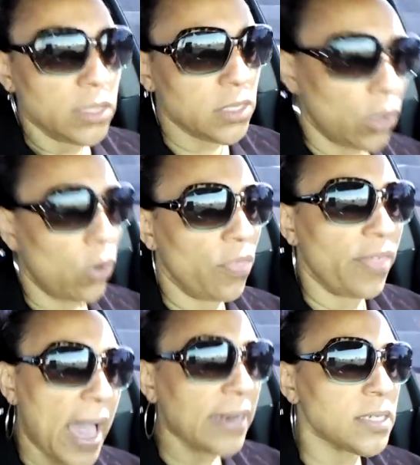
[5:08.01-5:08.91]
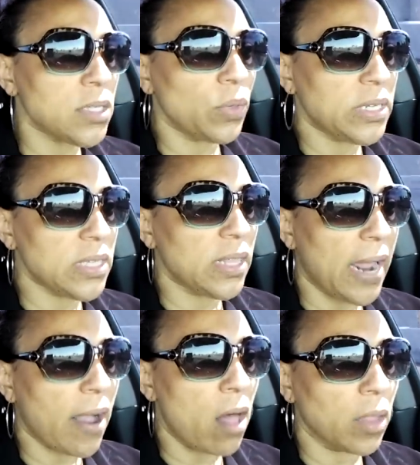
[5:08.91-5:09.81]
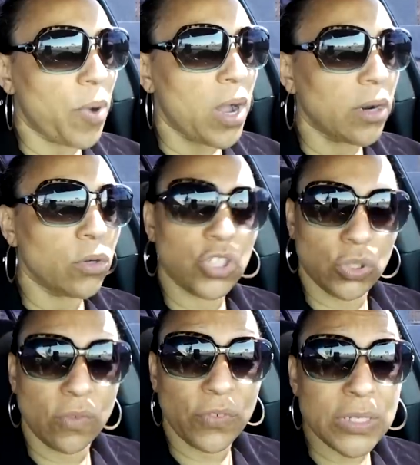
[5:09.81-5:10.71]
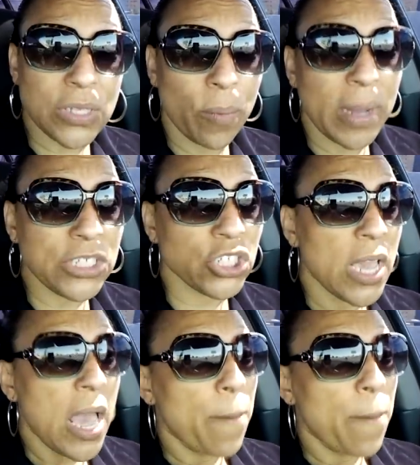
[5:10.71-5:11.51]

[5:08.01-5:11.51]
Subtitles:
So that is the reason that I call upon Oshun for so much.